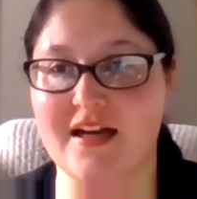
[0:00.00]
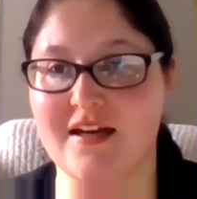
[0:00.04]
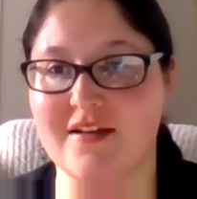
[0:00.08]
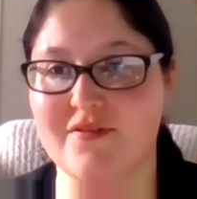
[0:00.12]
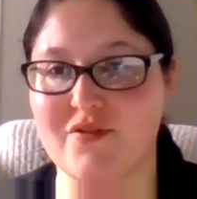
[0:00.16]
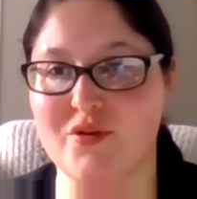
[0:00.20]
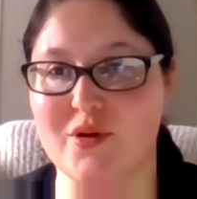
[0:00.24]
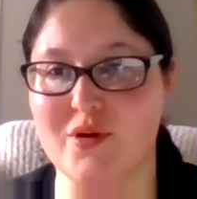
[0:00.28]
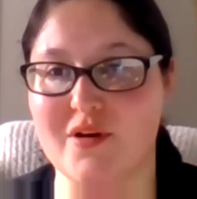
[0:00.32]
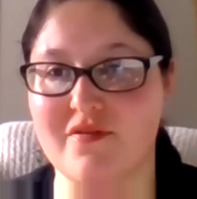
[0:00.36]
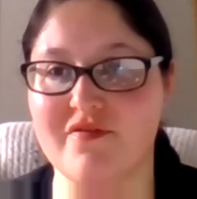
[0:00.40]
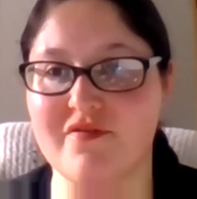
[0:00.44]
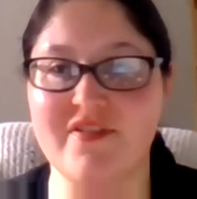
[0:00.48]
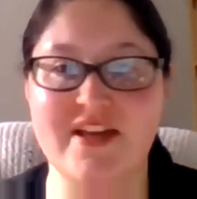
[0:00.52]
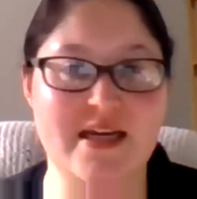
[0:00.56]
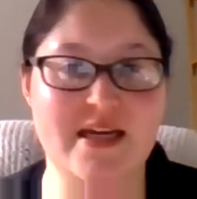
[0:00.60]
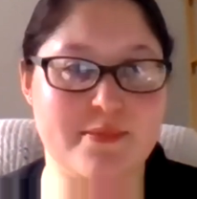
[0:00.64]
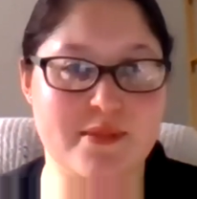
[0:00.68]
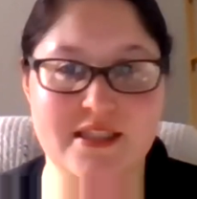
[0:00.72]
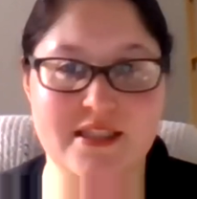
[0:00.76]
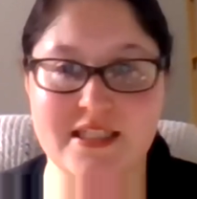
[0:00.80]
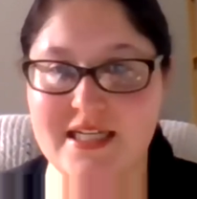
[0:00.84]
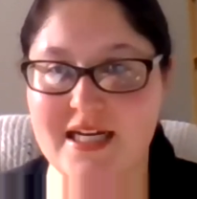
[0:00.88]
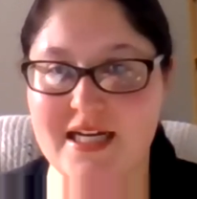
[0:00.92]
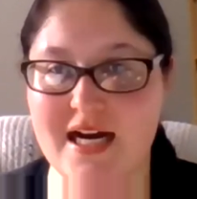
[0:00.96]
if you have
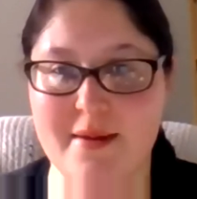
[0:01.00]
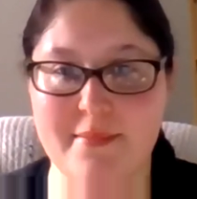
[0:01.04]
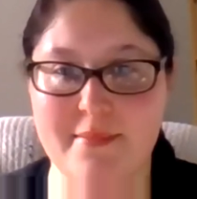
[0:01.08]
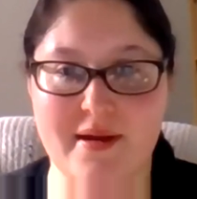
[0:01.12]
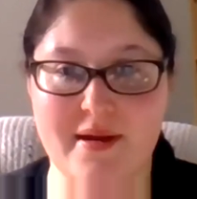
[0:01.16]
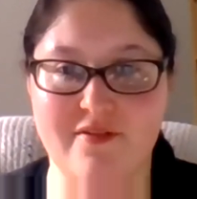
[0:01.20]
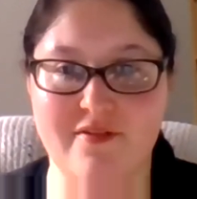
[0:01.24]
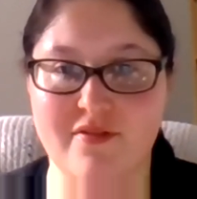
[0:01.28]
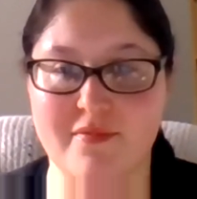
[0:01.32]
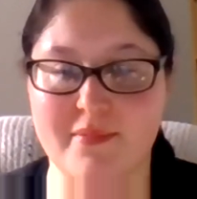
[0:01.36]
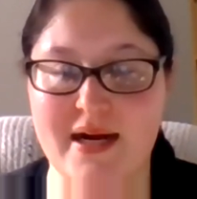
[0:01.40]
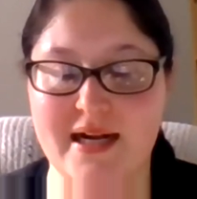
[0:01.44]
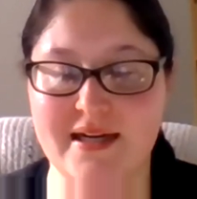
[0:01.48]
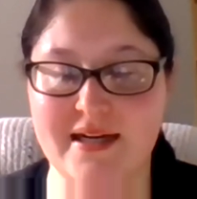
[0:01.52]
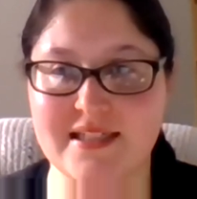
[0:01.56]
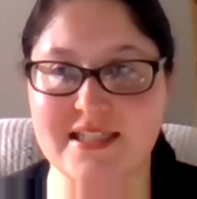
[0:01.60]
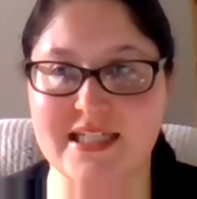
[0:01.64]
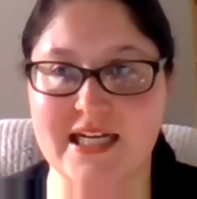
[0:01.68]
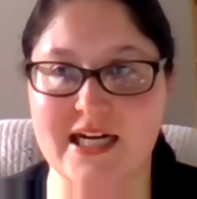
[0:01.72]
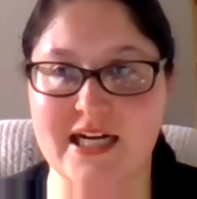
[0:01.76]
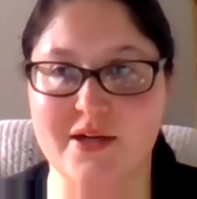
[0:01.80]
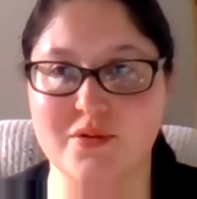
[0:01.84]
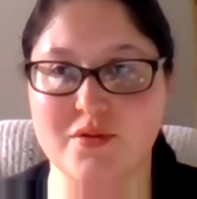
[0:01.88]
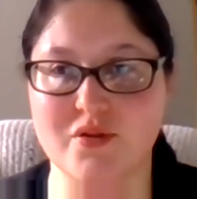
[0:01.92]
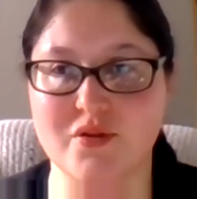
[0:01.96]
family coming from out of
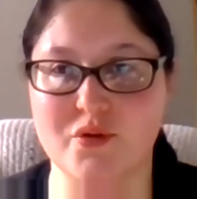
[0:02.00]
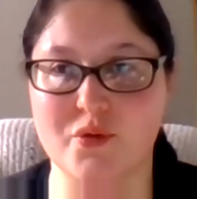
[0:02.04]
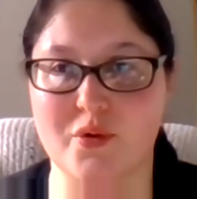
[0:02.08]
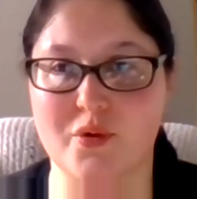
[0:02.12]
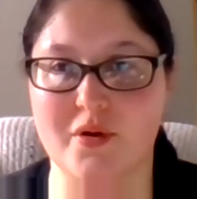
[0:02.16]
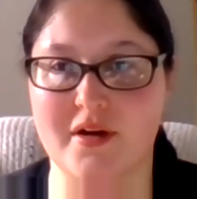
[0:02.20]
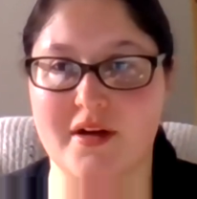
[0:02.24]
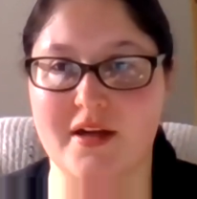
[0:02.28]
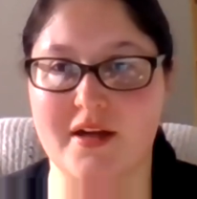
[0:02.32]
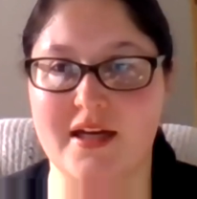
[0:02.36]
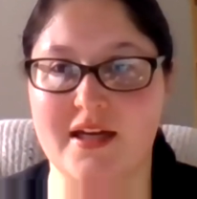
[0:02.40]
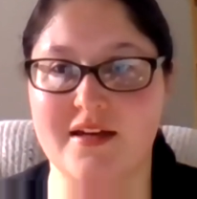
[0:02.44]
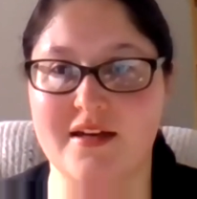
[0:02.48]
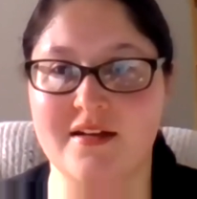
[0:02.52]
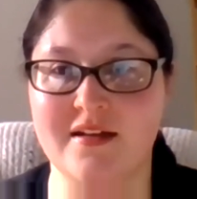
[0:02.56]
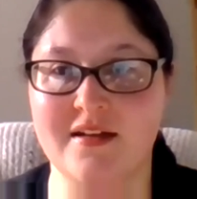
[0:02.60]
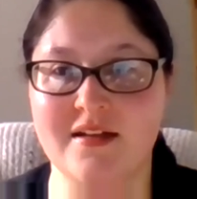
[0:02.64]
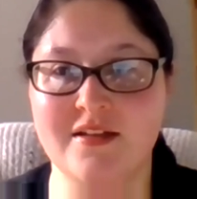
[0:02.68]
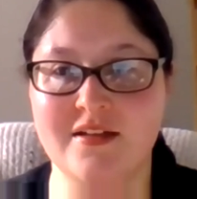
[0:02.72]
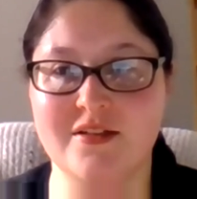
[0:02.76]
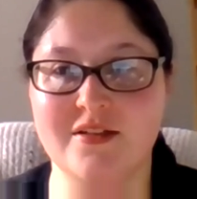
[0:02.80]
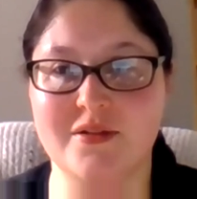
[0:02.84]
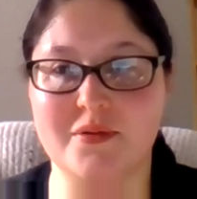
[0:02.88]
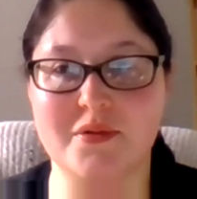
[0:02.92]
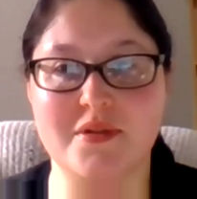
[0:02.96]
town to Oregon
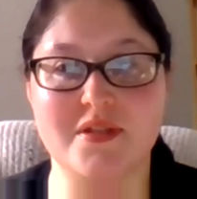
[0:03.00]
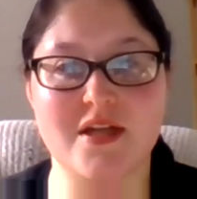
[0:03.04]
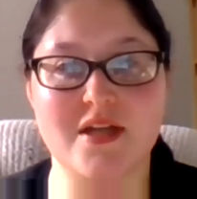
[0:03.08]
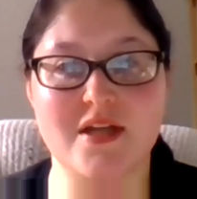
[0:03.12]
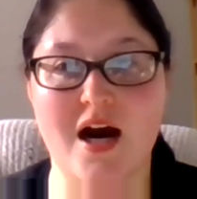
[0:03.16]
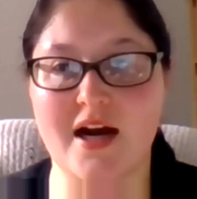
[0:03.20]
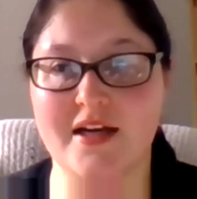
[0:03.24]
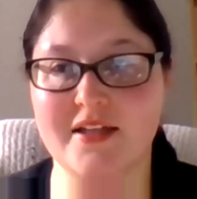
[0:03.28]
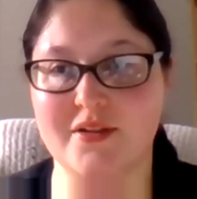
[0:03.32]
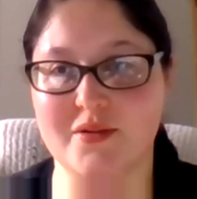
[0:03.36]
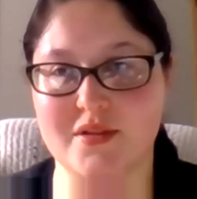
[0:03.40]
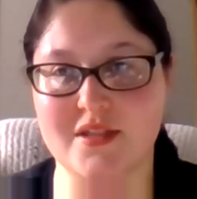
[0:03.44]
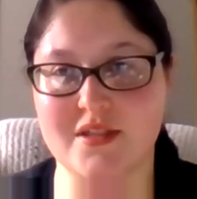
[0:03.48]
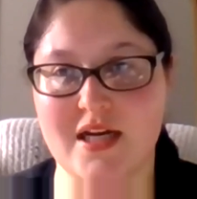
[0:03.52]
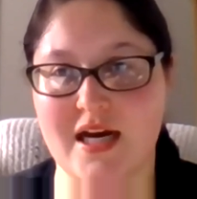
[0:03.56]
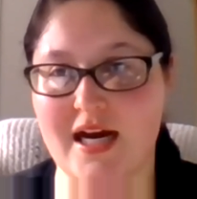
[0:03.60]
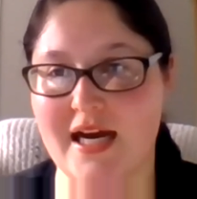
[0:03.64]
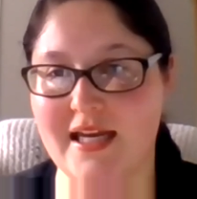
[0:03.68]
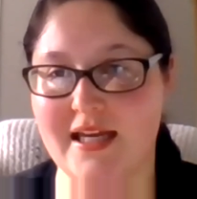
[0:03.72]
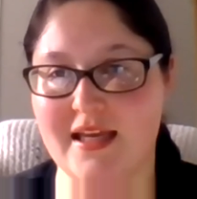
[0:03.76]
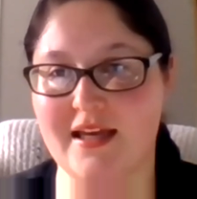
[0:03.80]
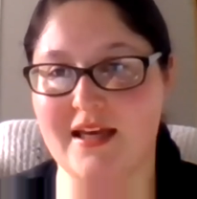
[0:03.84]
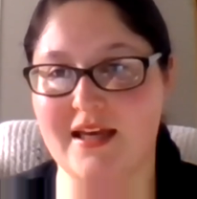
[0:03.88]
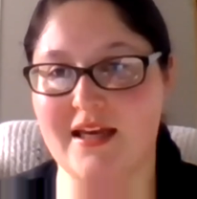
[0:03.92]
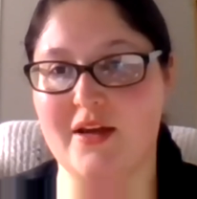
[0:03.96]
who's not used to
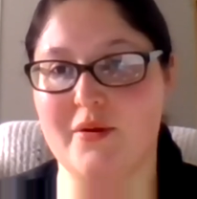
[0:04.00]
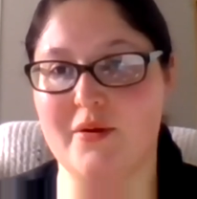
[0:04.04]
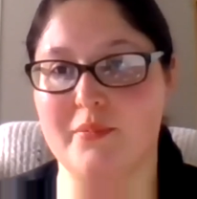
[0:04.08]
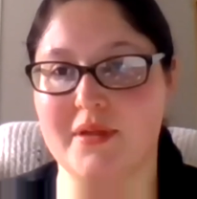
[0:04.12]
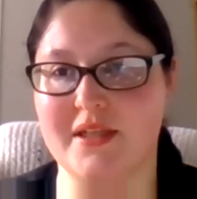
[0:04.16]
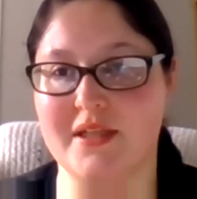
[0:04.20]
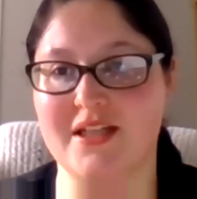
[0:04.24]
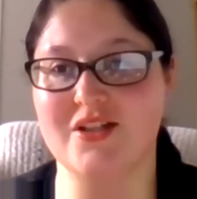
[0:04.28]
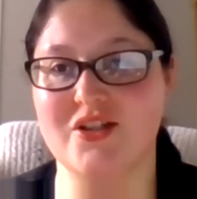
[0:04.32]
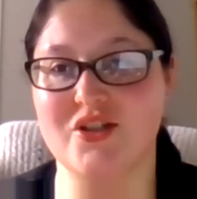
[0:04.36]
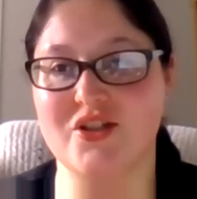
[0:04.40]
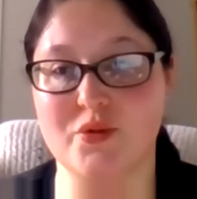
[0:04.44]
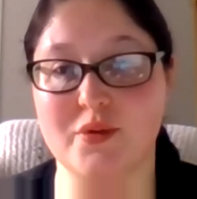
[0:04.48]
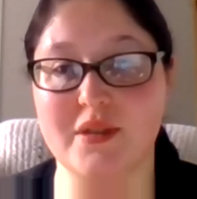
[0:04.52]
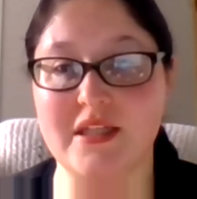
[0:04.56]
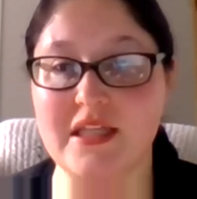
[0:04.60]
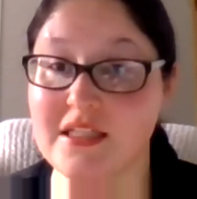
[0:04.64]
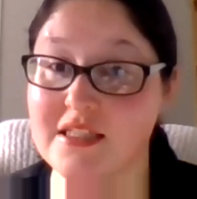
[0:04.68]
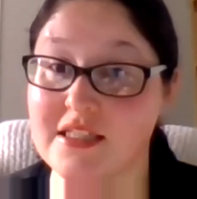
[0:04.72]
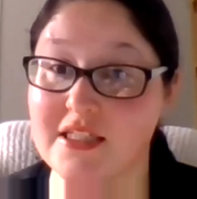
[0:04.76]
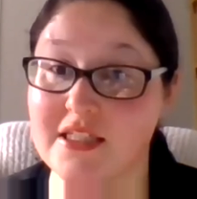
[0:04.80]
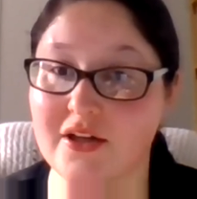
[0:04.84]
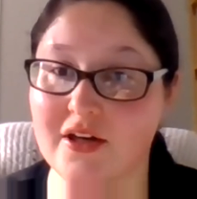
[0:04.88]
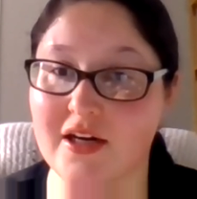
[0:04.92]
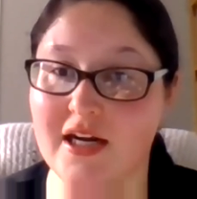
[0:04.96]
hiking but can do
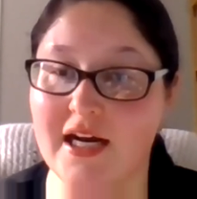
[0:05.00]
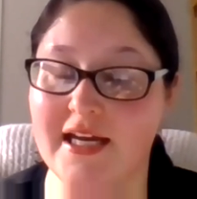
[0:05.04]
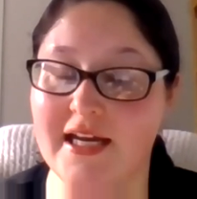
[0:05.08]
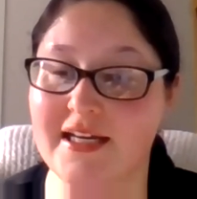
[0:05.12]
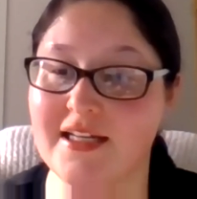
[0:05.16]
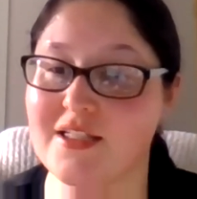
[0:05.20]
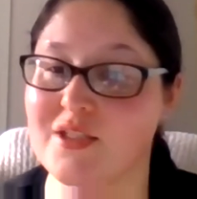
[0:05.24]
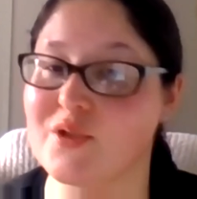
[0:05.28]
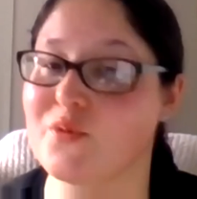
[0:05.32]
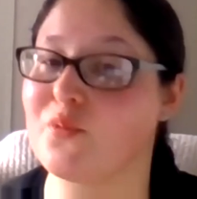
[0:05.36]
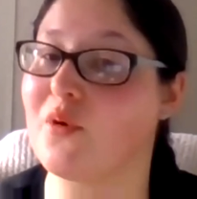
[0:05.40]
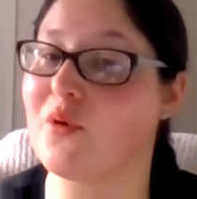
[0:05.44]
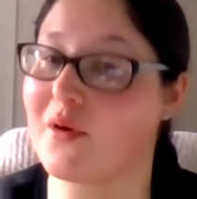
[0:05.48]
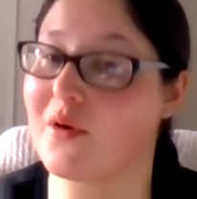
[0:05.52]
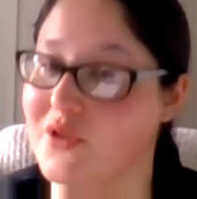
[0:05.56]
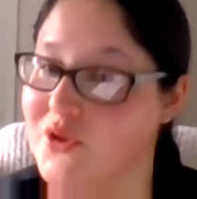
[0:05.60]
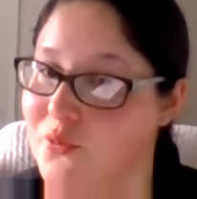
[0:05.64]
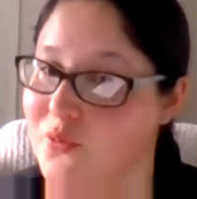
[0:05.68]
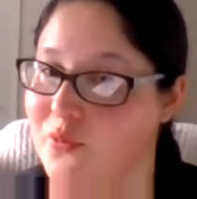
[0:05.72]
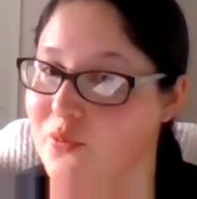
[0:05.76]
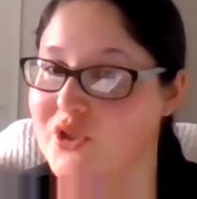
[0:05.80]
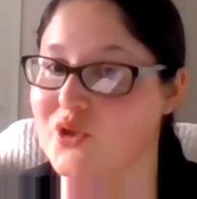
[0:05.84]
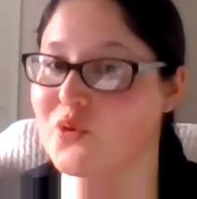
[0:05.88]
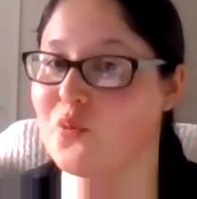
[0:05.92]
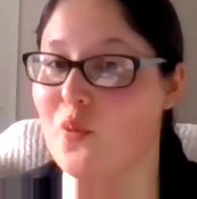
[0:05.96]
easier hikes, what,
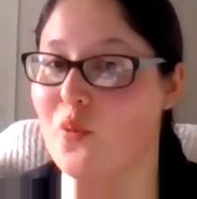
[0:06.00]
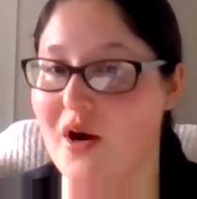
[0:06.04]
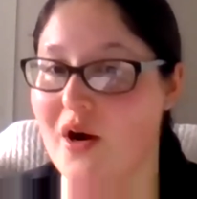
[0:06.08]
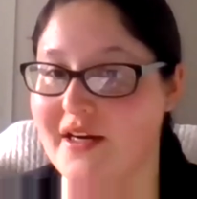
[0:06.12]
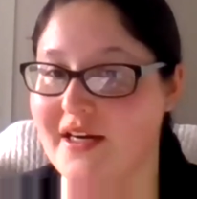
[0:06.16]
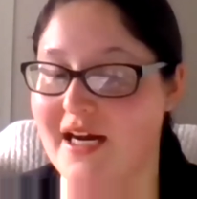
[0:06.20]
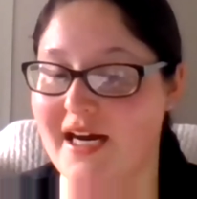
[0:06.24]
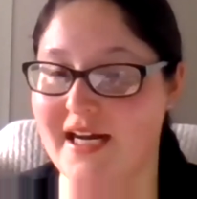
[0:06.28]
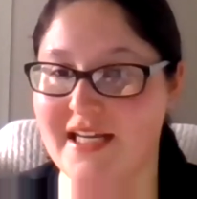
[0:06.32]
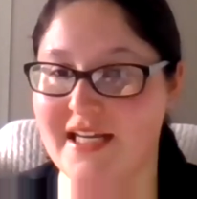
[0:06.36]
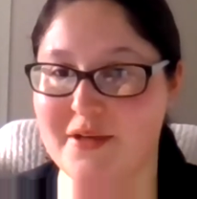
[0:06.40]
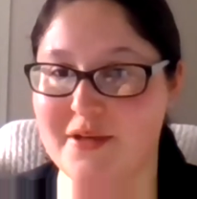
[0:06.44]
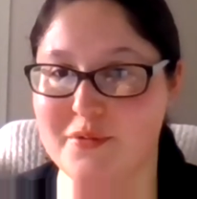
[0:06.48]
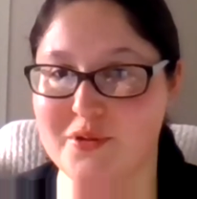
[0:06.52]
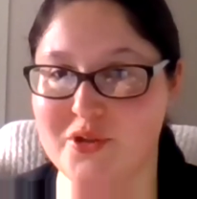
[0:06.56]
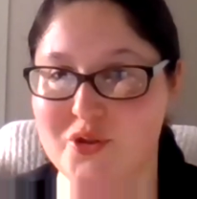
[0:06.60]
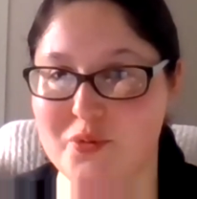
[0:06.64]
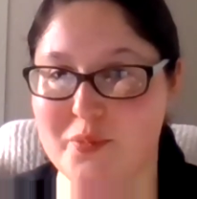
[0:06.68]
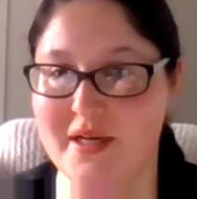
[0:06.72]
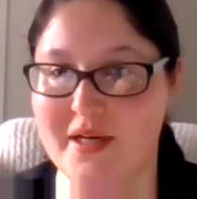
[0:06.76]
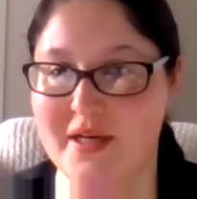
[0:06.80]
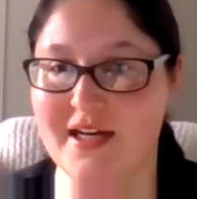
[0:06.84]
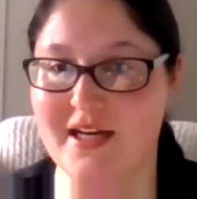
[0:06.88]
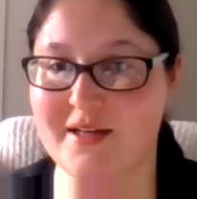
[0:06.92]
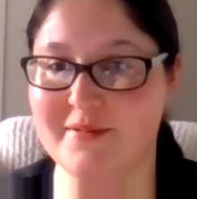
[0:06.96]
which one hike would you
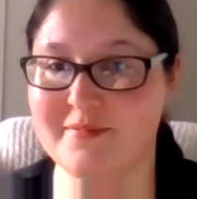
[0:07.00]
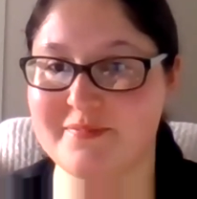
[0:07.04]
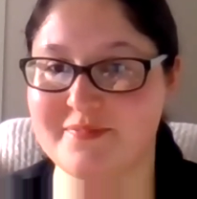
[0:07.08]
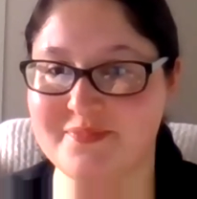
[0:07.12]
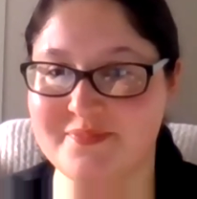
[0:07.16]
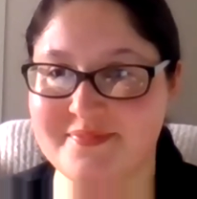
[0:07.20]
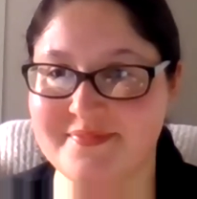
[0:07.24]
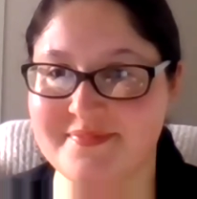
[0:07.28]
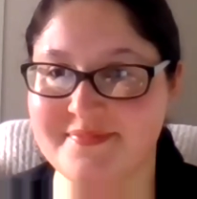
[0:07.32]
pick?